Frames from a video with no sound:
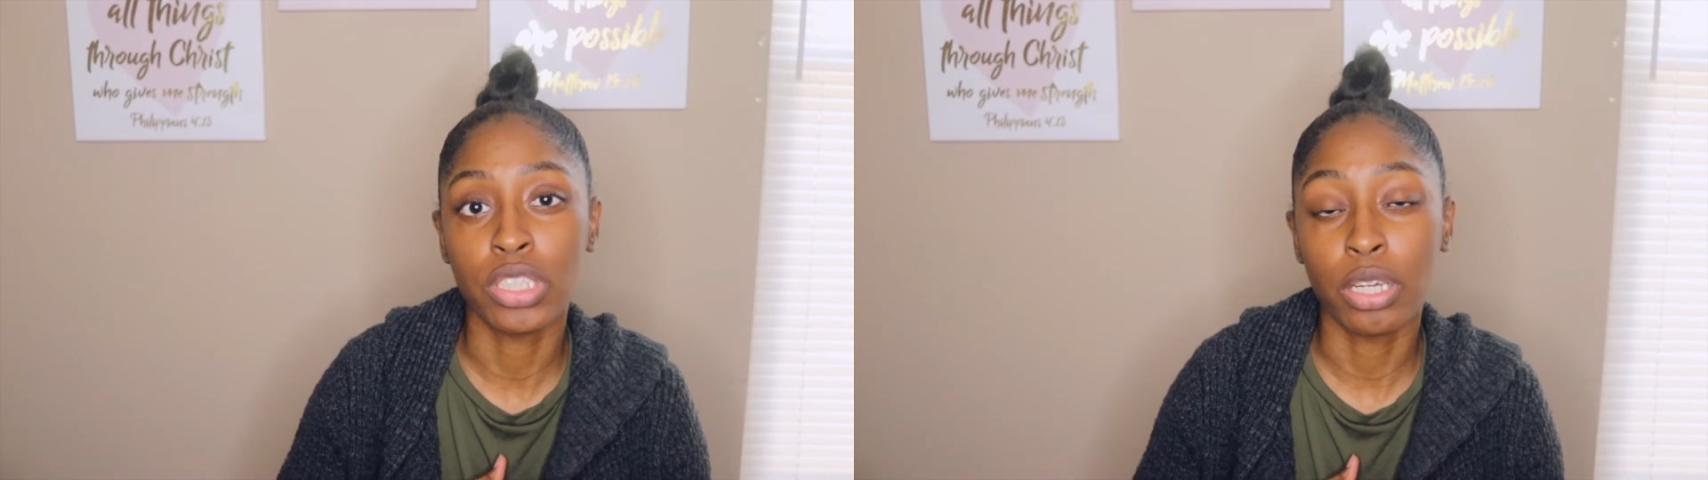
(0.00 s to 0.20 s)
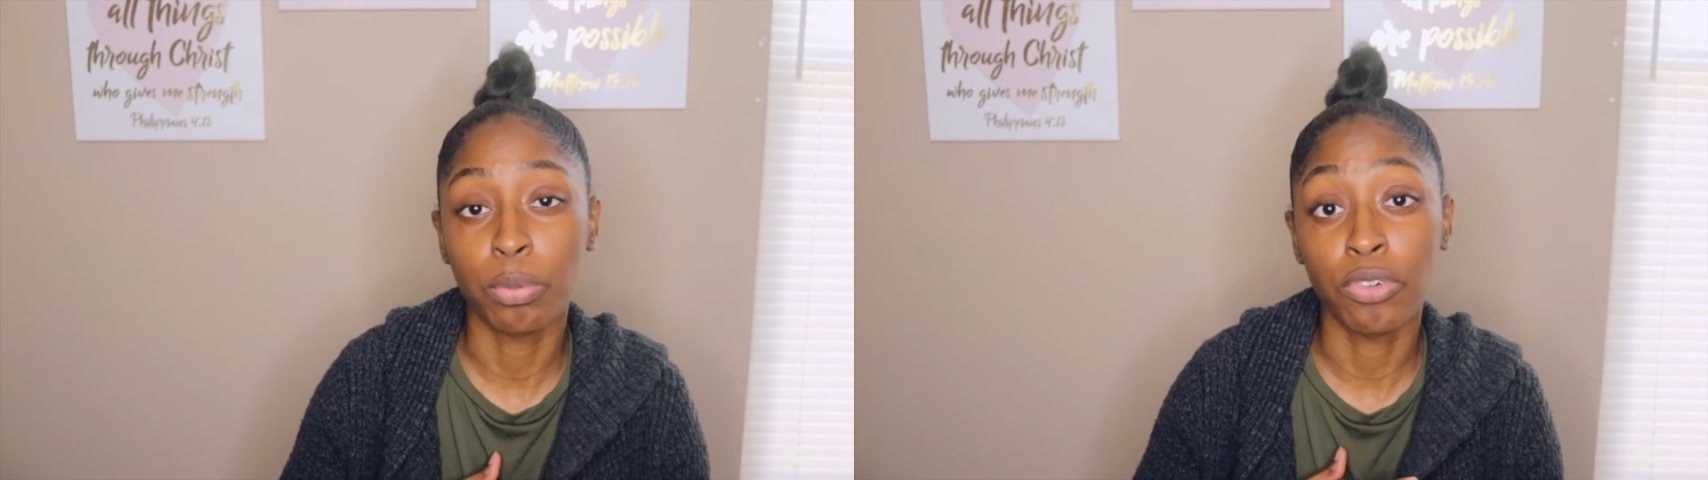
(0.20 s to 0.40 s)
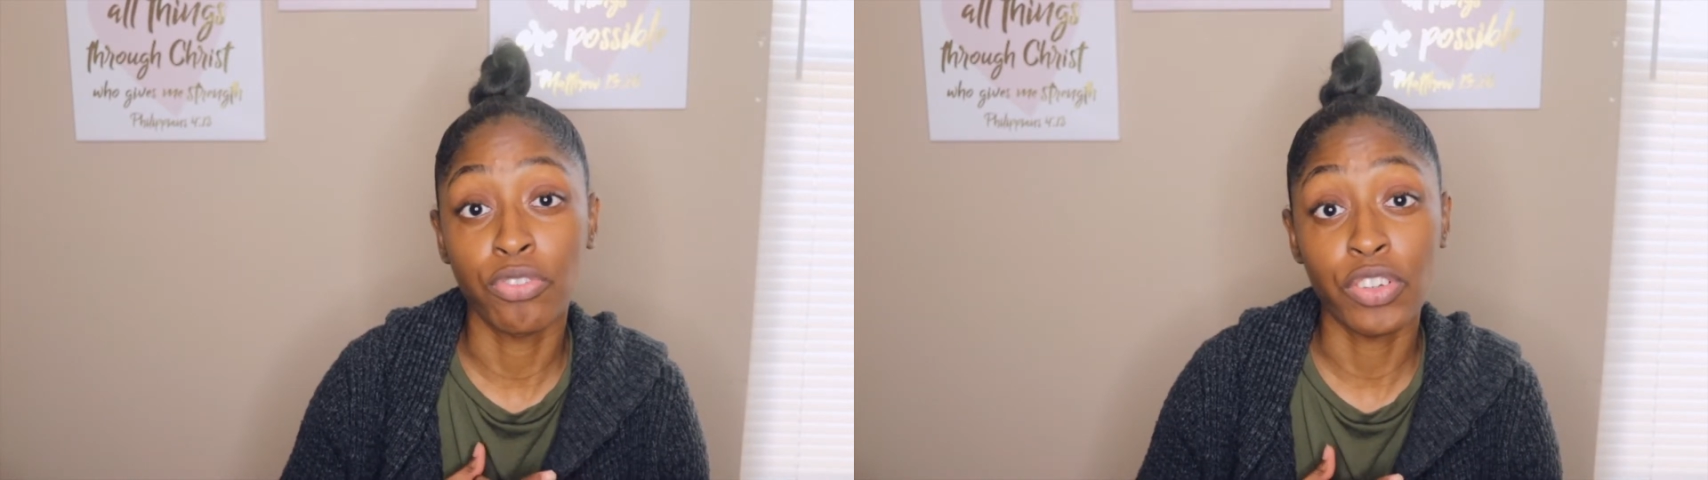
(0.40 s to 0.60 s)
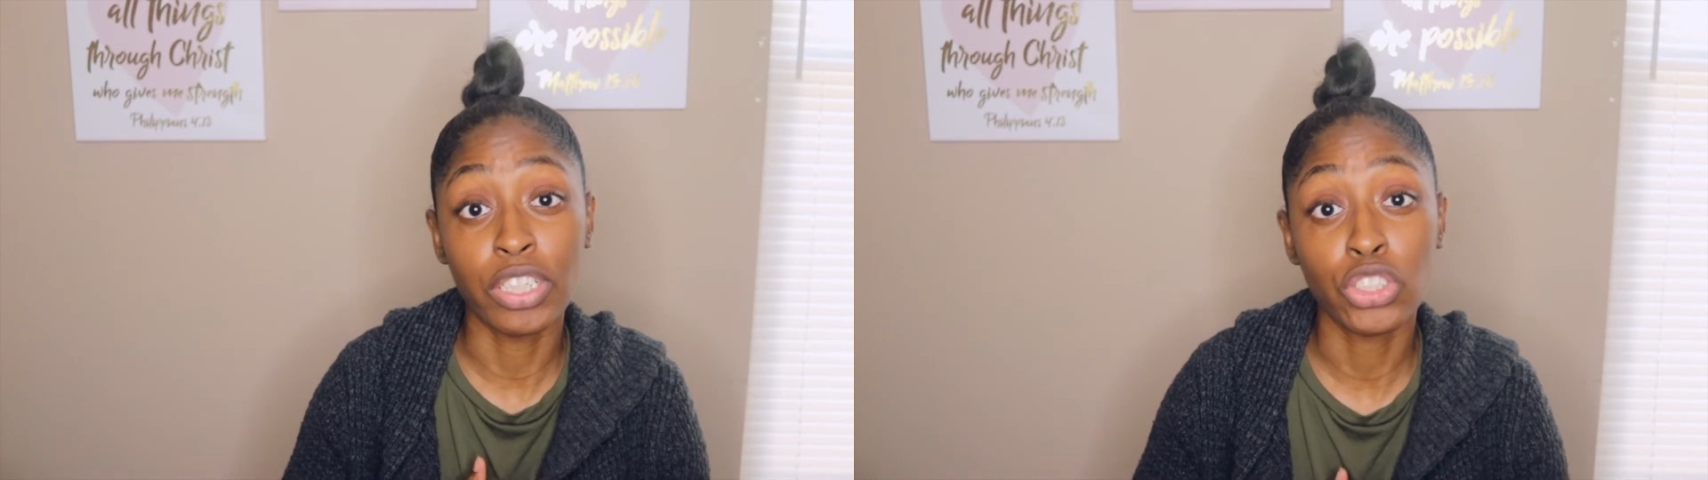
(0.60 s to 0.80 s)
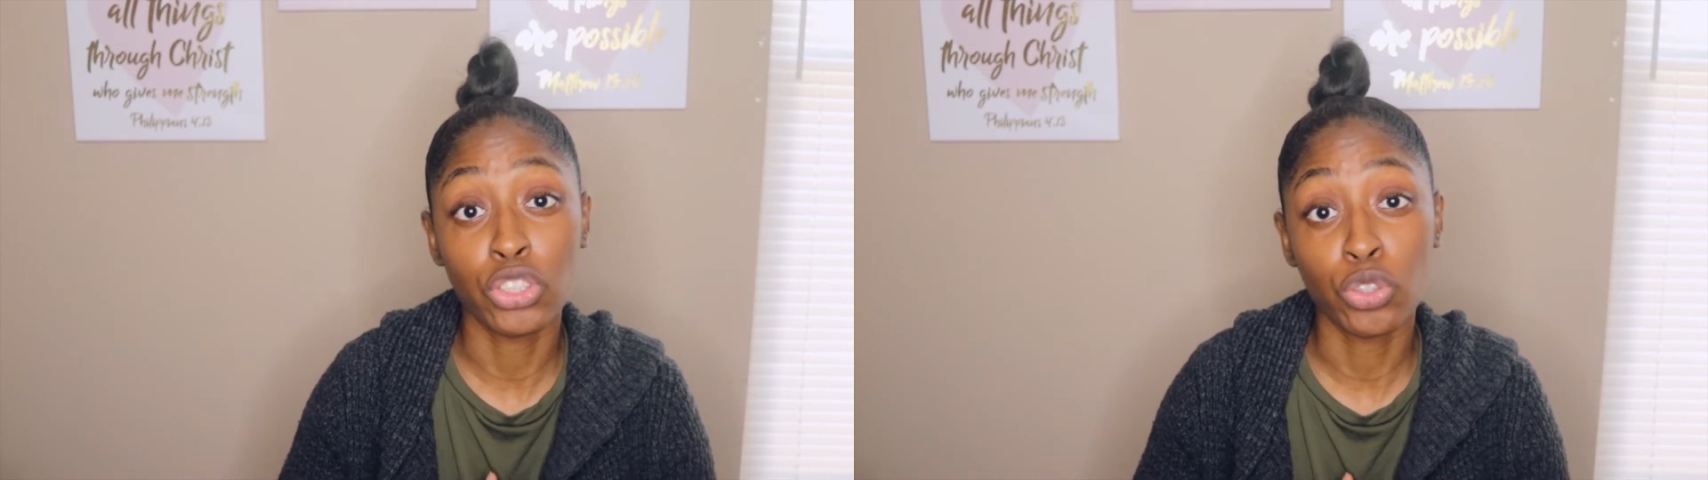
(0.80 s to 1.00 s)
like
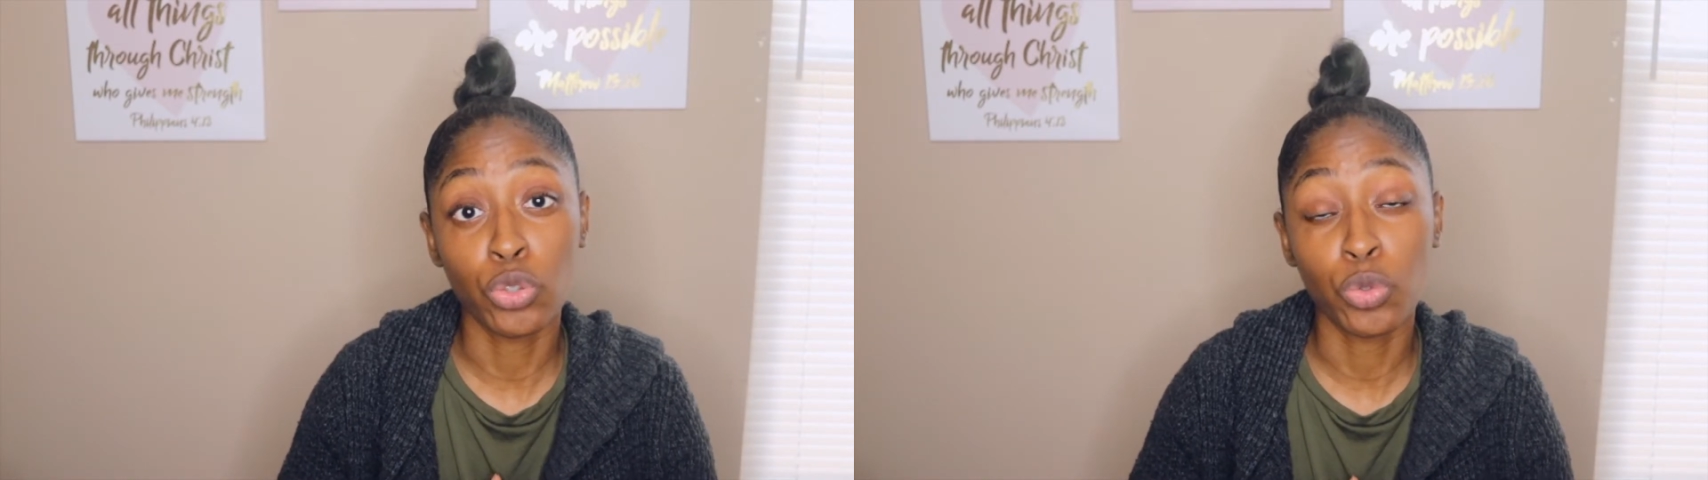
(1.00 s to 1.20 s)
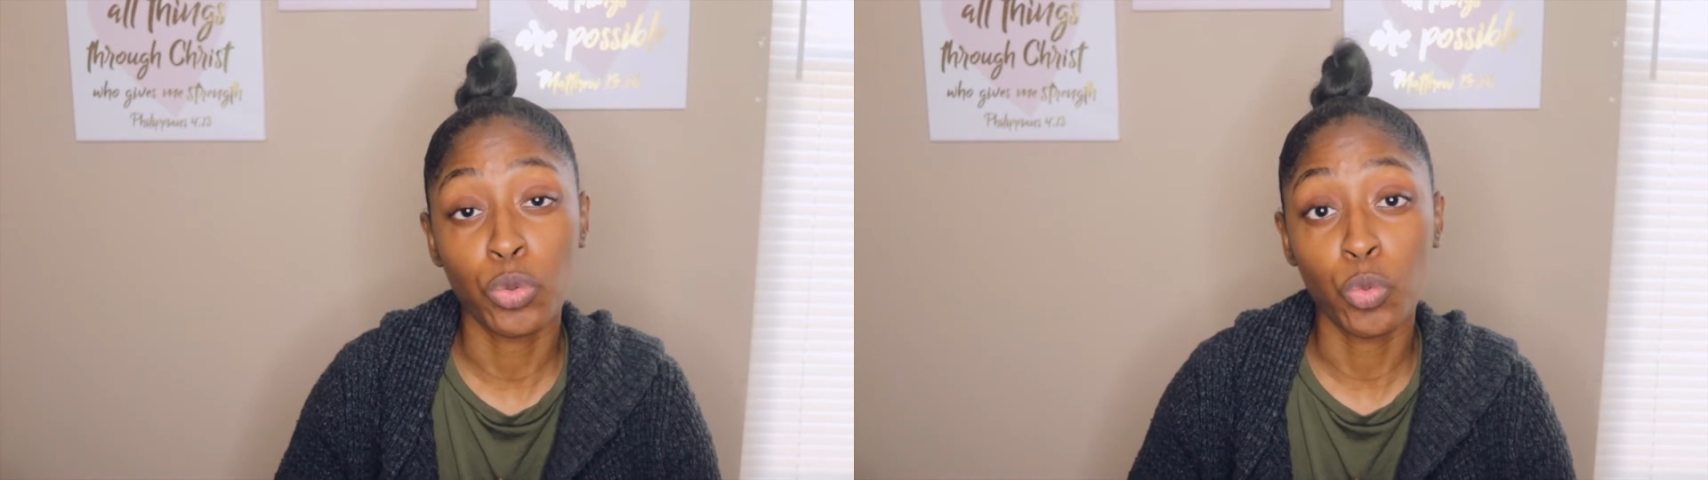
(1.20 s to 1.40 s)
professional